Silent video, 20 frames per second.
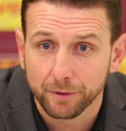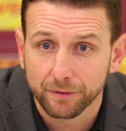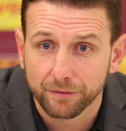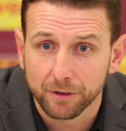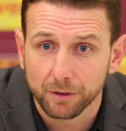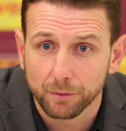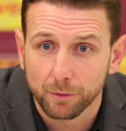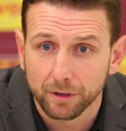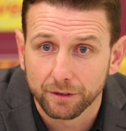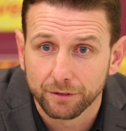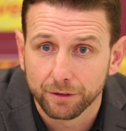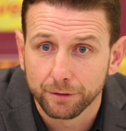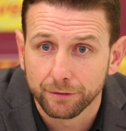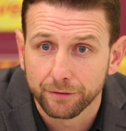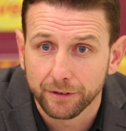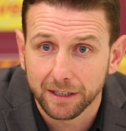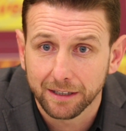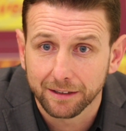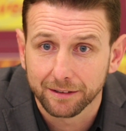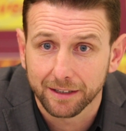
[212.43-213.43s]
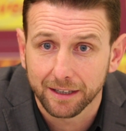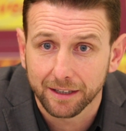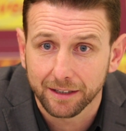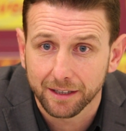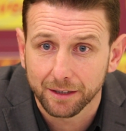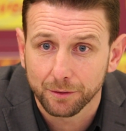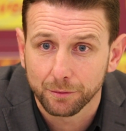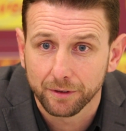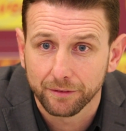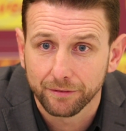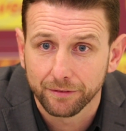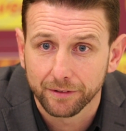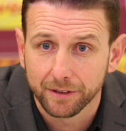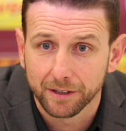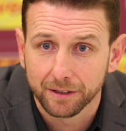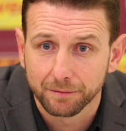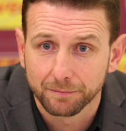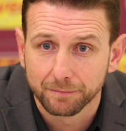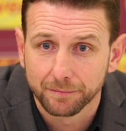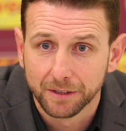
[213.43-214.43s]
We've got one or two feelers out there.
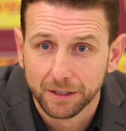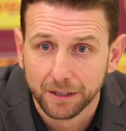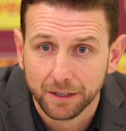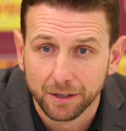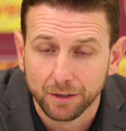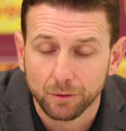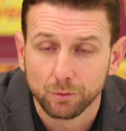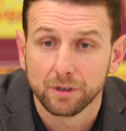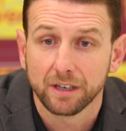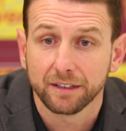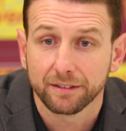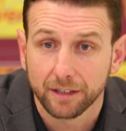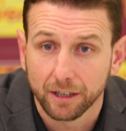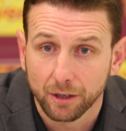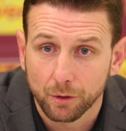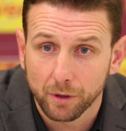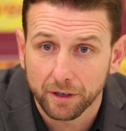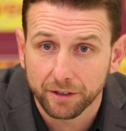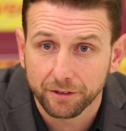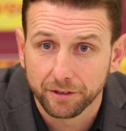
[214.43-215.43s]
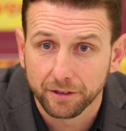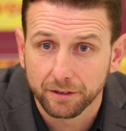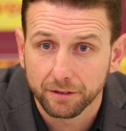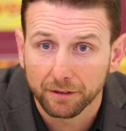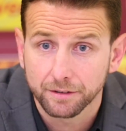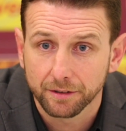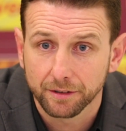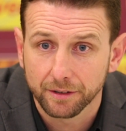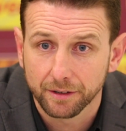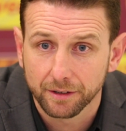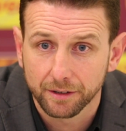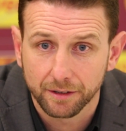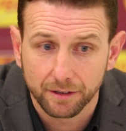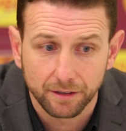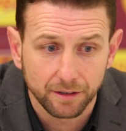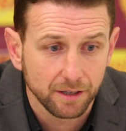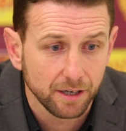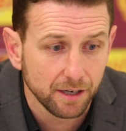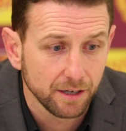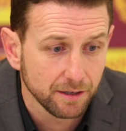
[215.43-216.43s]
We're asking questions,
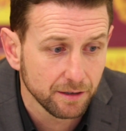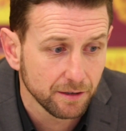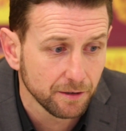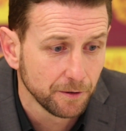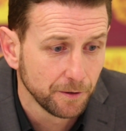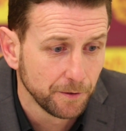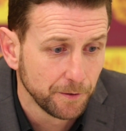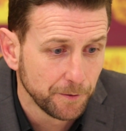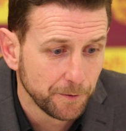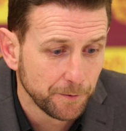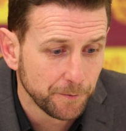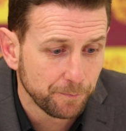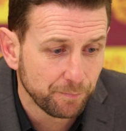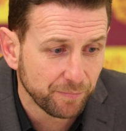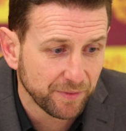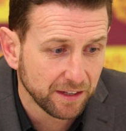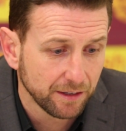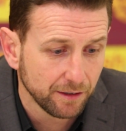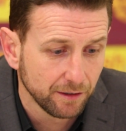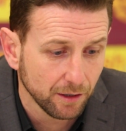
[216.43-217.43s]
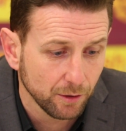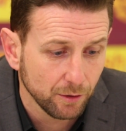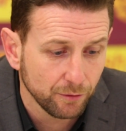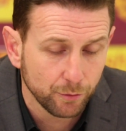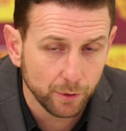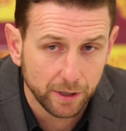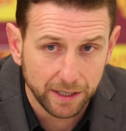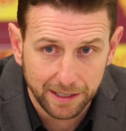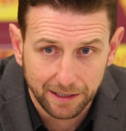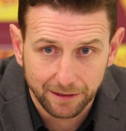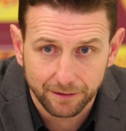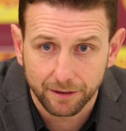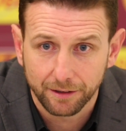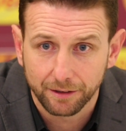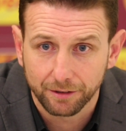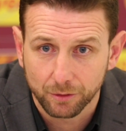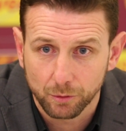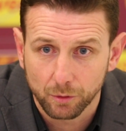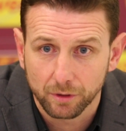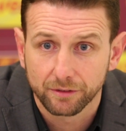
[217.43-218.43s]
and you know, if we can add to
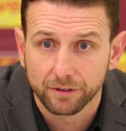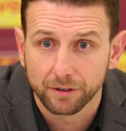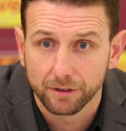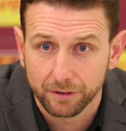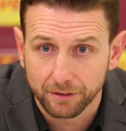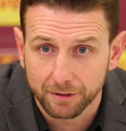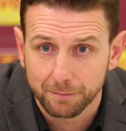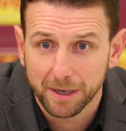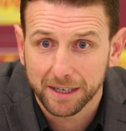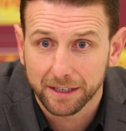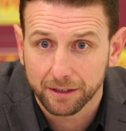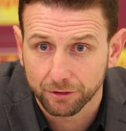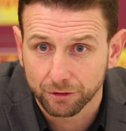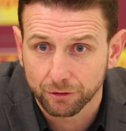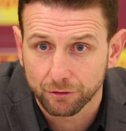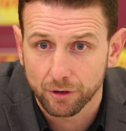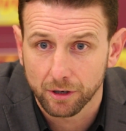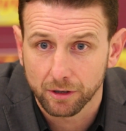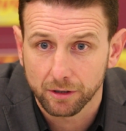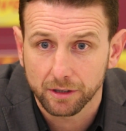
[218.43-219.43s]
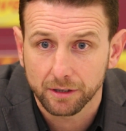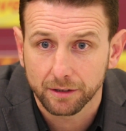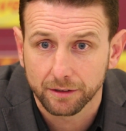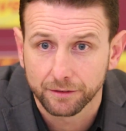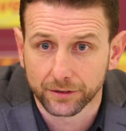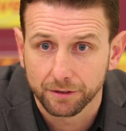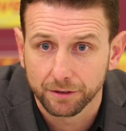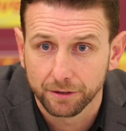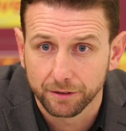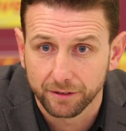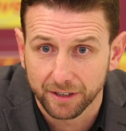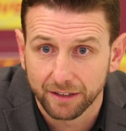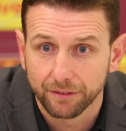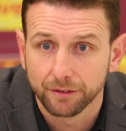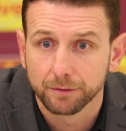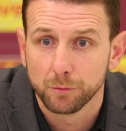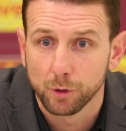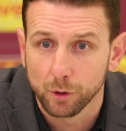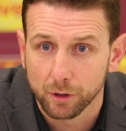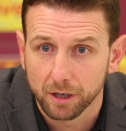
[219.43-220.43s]
this squad to make us stronger, to give
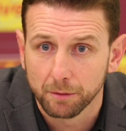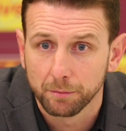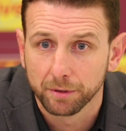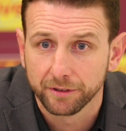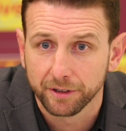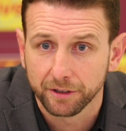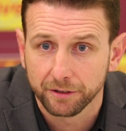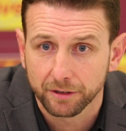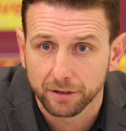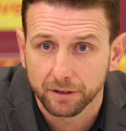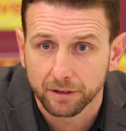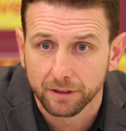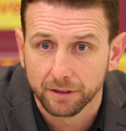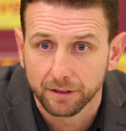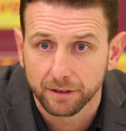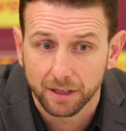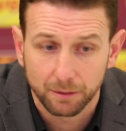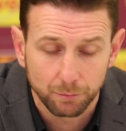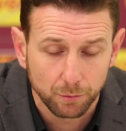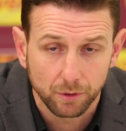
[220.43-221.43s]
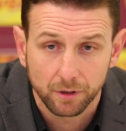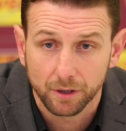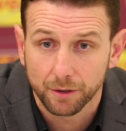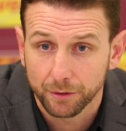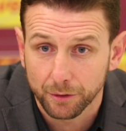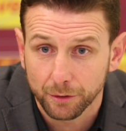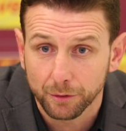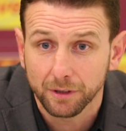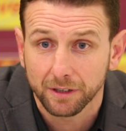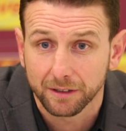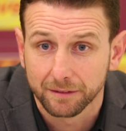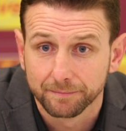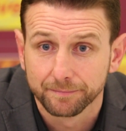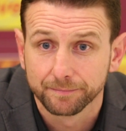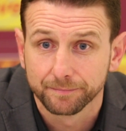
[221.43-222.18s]
us more competition, then we'll go and do that.